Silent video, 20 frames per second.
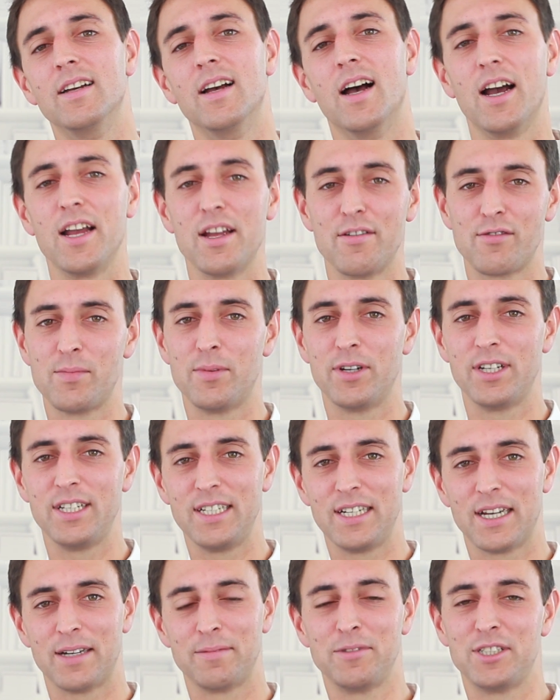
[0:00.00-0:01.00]
Hi
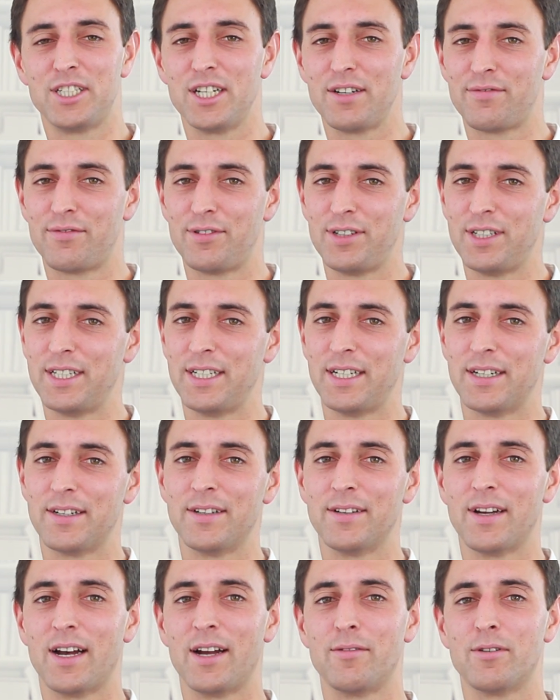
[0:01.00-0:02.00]
everybody, I'm Jeffrey.
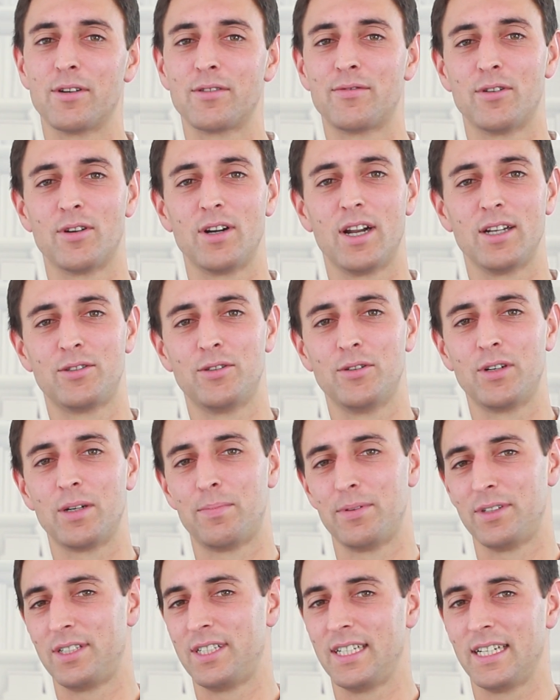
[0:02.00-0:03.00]
I work for Latour
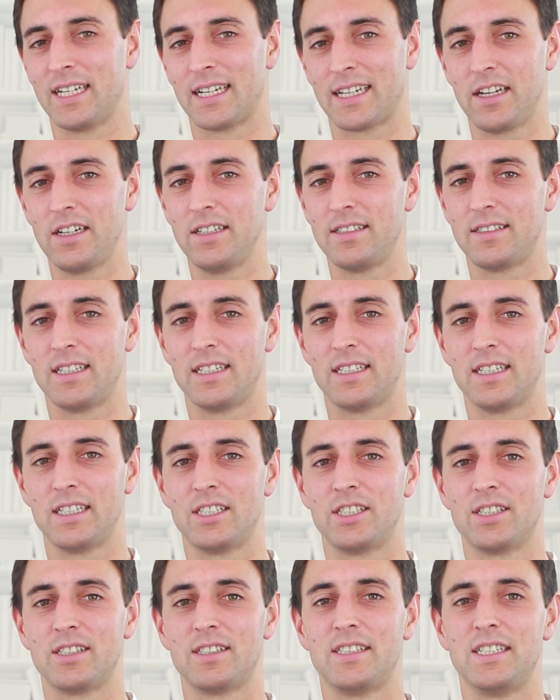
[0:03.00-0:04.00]
et Petit real estate
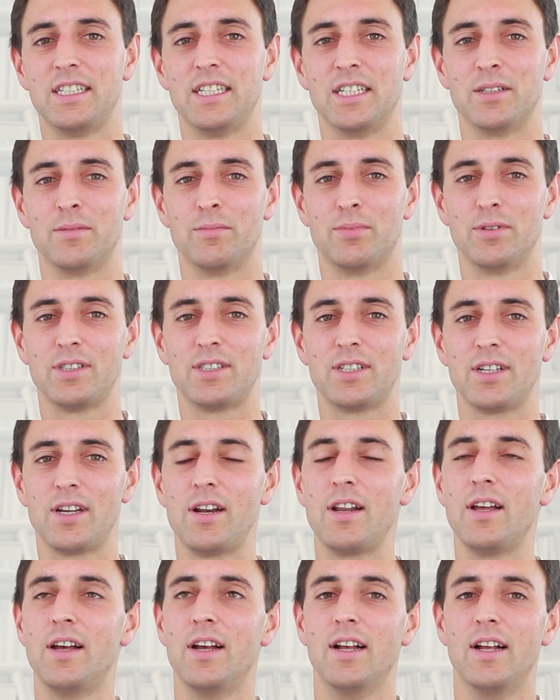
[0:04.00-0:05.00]
agency in
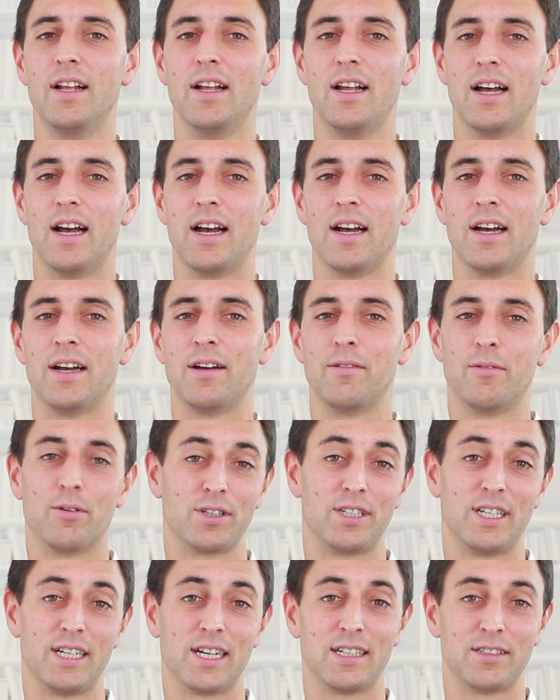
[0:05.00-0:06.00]
Brussels. I
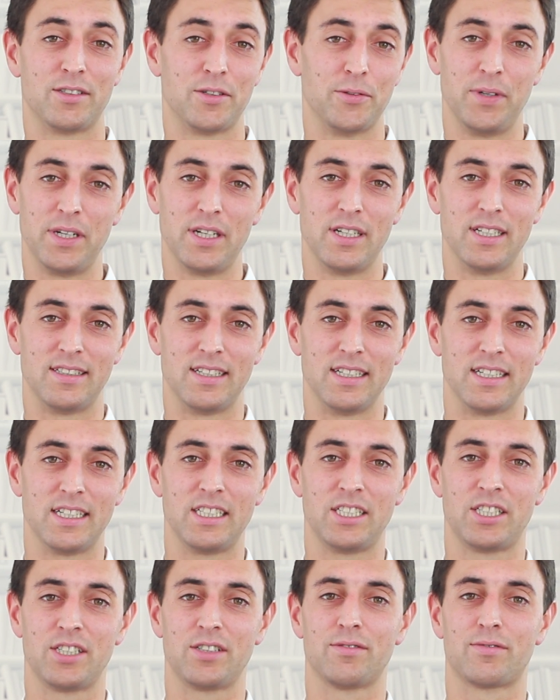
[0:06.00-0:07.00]
work there as a real estate
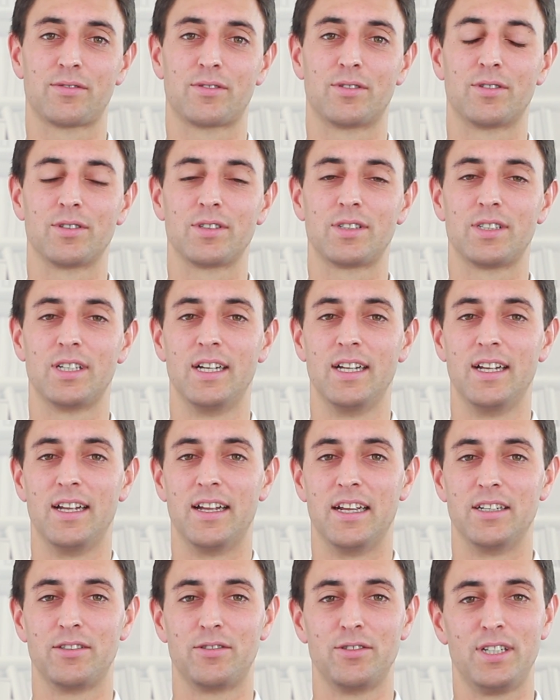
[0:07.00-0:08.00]
agent, of course.
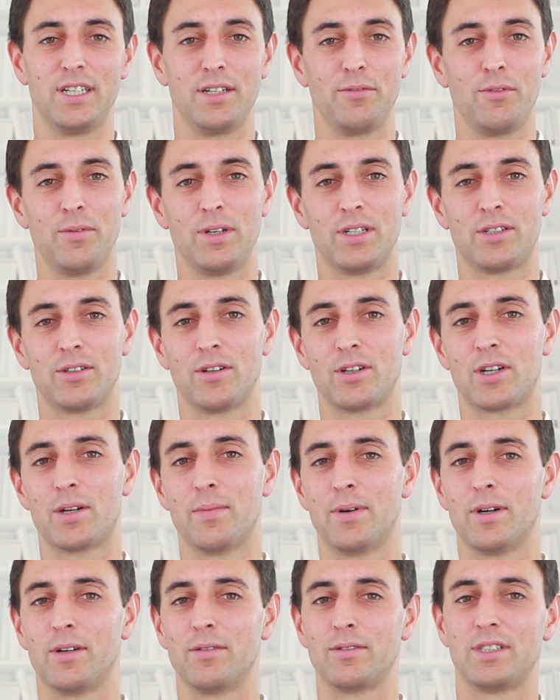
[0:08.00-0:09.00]
And today we will talk
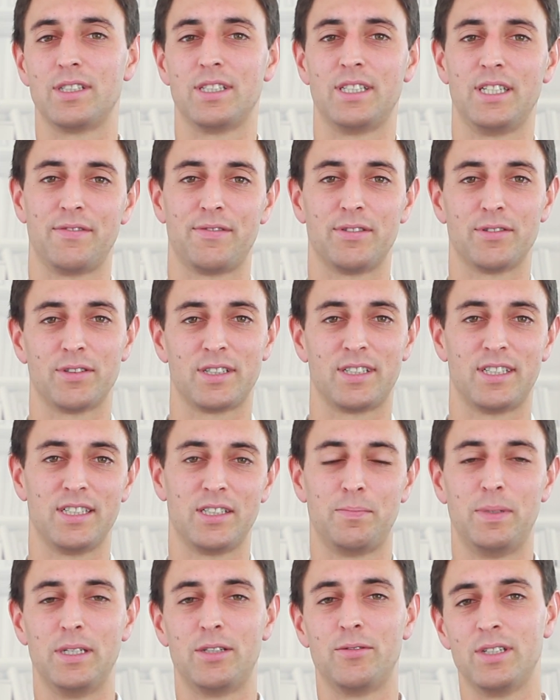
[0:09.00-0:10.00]
about
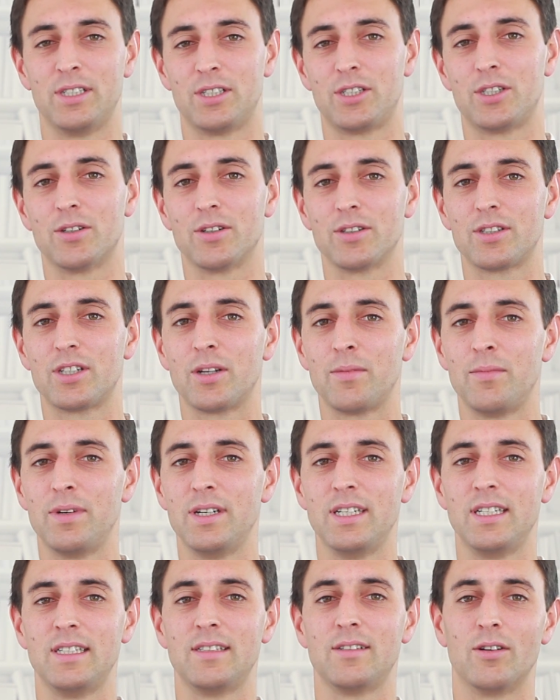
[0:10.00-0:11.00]
differences between short-term
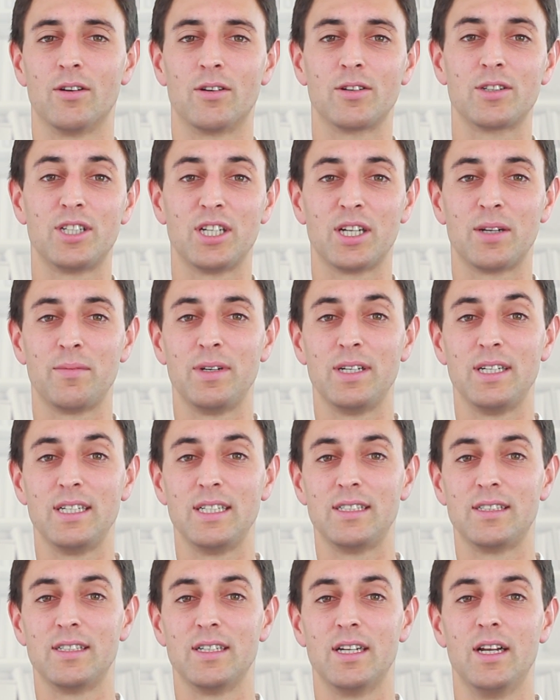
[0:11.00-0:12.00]
lease, long-term
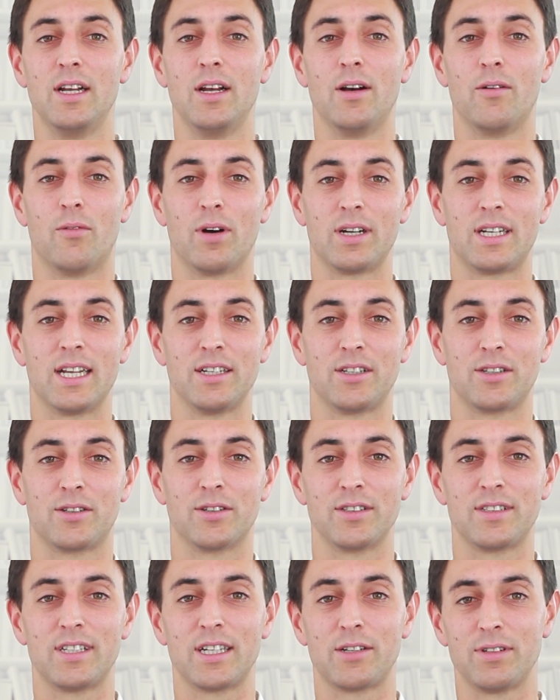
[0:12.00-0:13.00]
lease, what are the
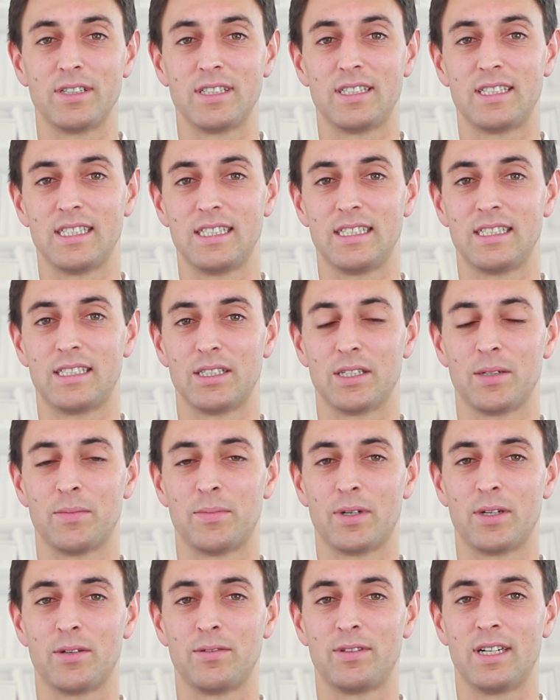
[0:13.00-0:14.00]
consequences
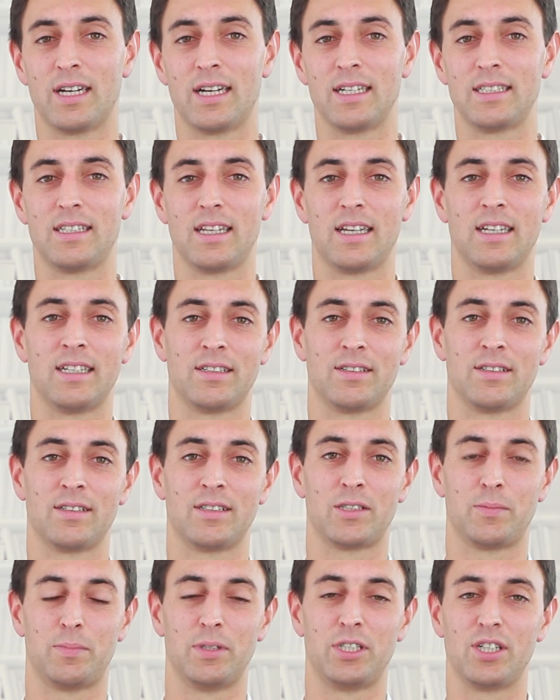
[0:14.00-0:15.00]
about that,
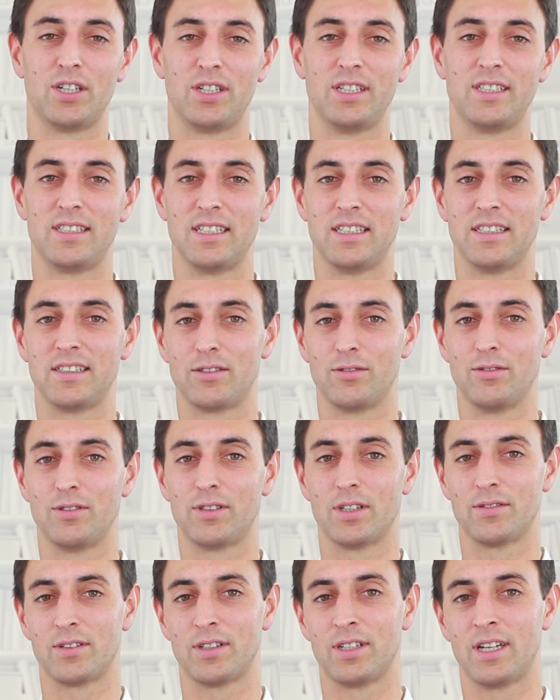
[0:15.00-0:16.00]
and especially since
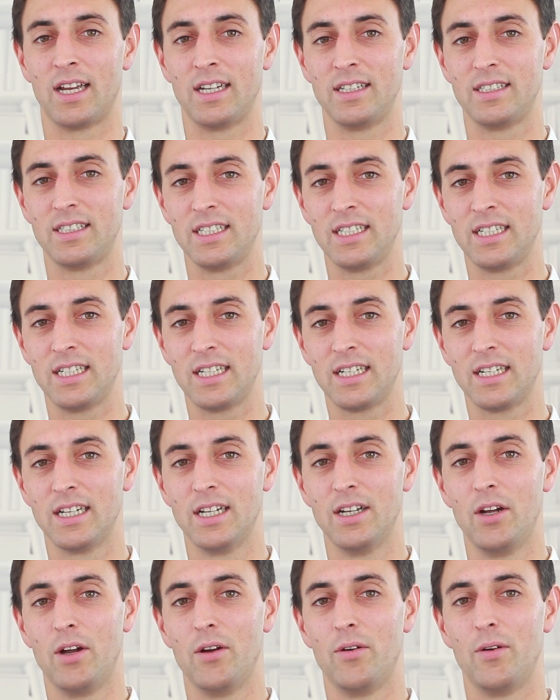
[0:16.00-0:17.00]
2019.
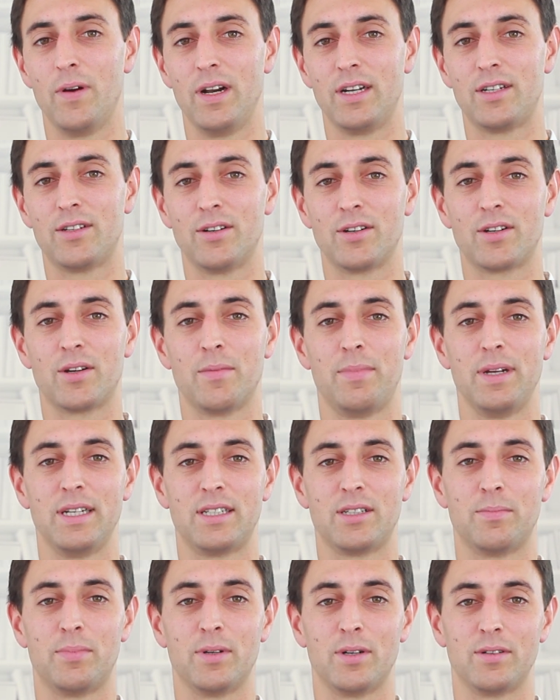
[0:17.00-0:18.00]
We will talk a
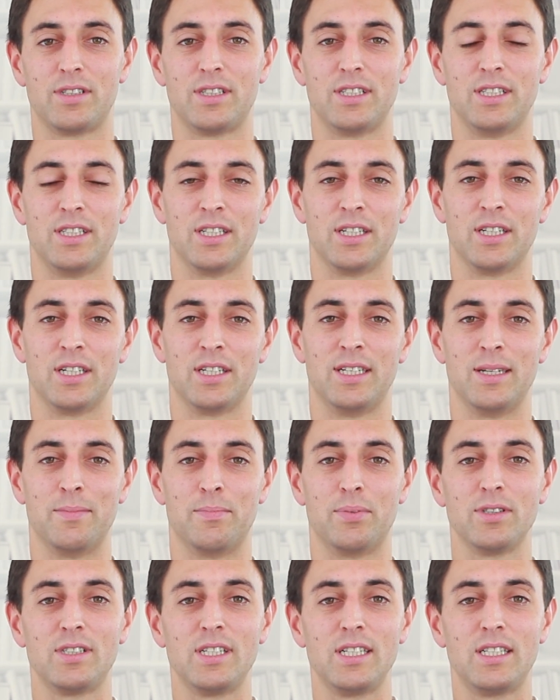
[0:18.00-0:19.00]
bit about the
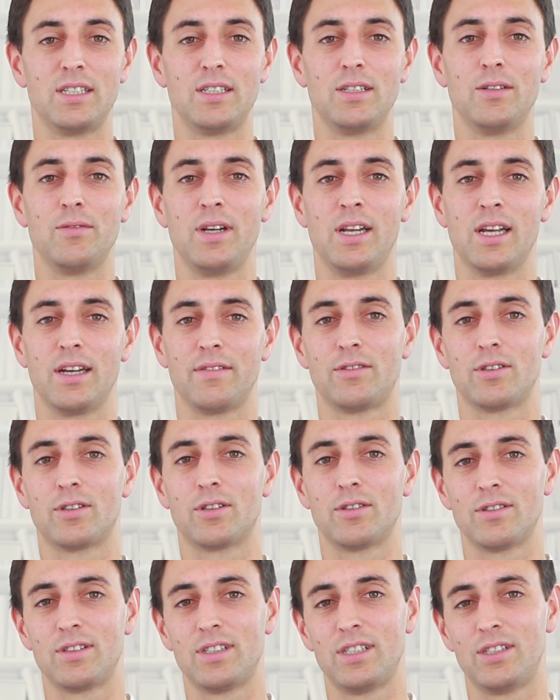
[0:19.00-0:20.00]
deposit you will have to
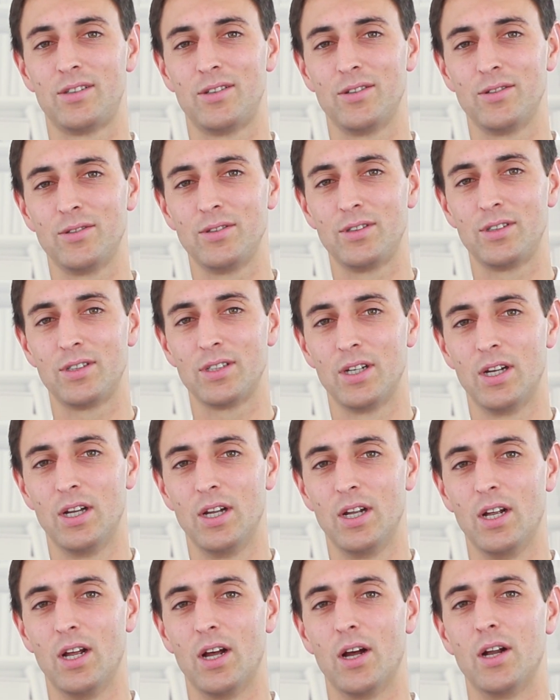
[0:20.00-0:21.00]
constitute,
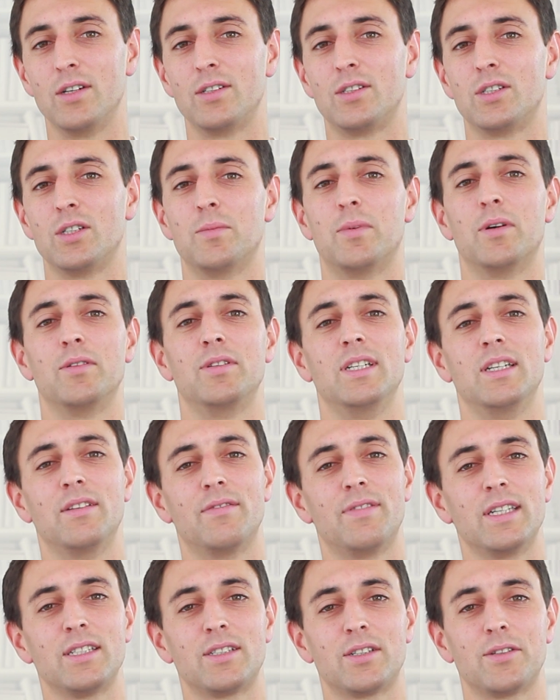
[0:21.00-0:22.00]
also about the
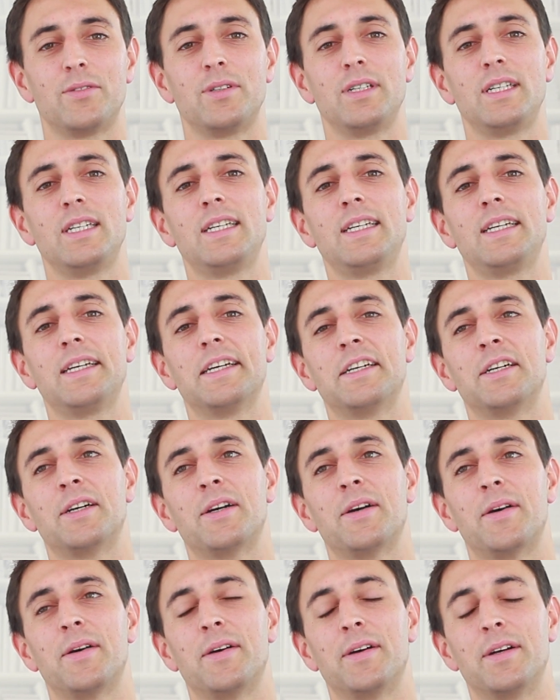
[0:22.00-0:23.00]
inventory
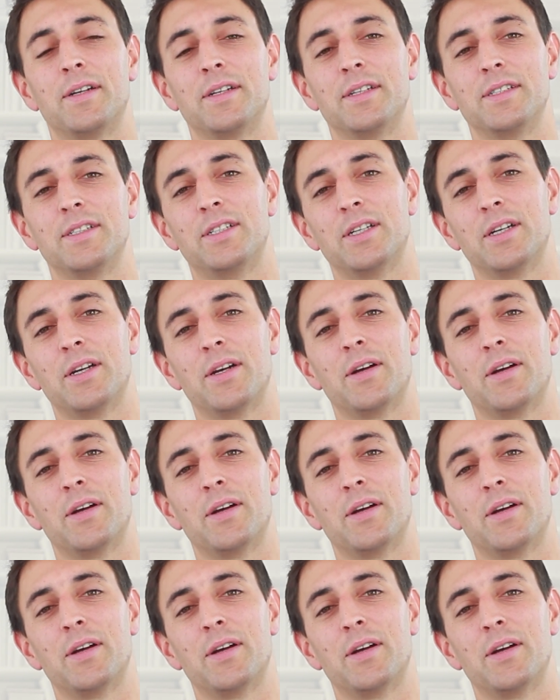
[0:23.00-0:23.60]
and